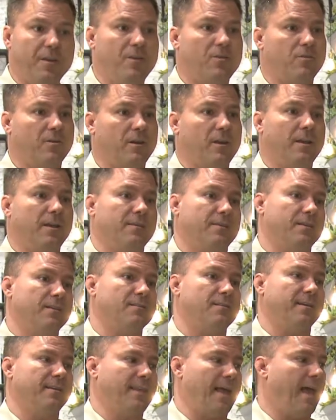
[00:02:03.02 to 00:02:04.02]
cooking and things
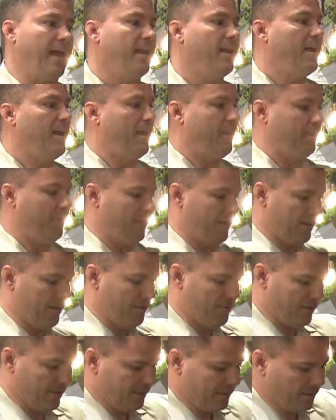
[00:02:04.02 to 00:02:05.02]
like that, that
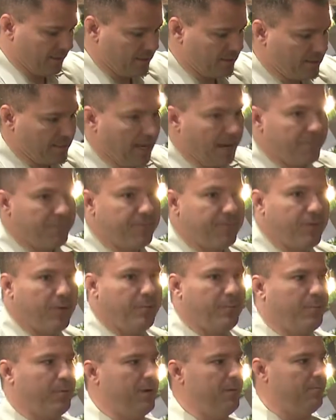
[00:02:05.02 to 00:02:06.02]
you get this same
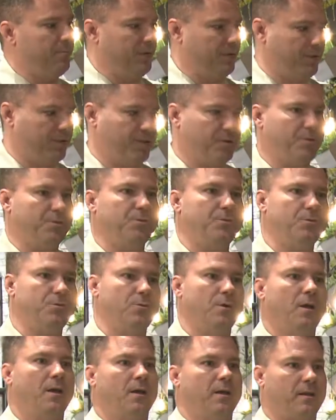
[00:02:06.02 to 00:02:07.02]
footprint, but
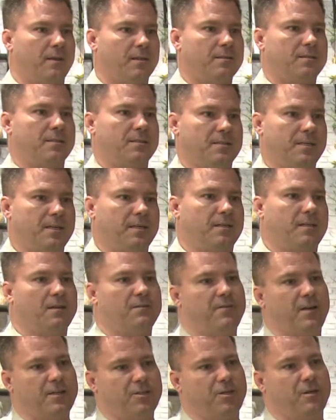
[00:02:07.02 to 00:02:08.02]
two distinct
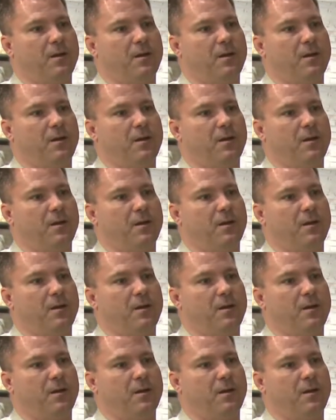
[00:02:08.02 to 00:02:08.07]
convection